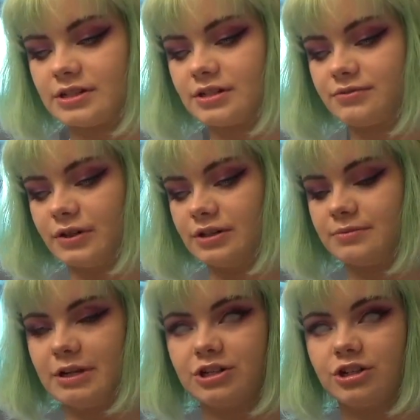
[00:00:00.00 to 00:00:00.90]
things first,
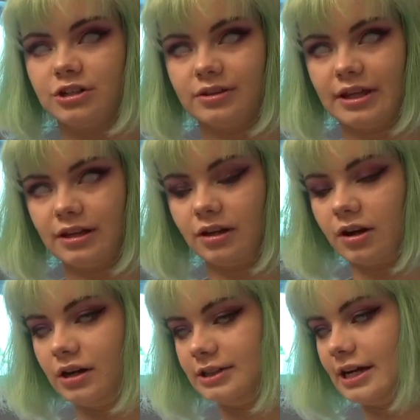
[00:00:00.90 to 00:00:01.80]
make sure that your
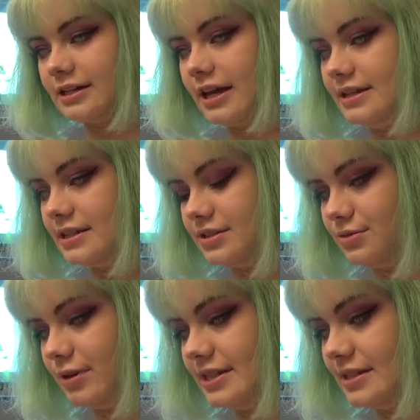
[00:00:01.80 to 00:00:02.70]
contact case has the
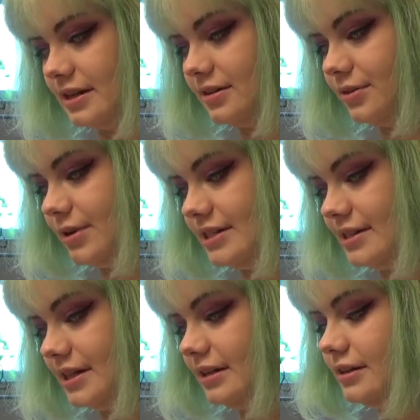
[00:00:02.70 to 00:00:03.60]
right side on the right
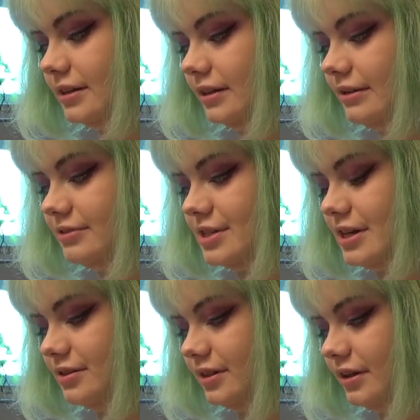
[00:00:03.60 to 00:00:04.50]
side and the left
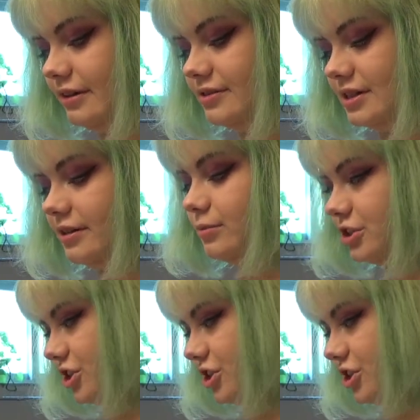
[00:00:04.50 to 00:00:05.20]
side on the left side, which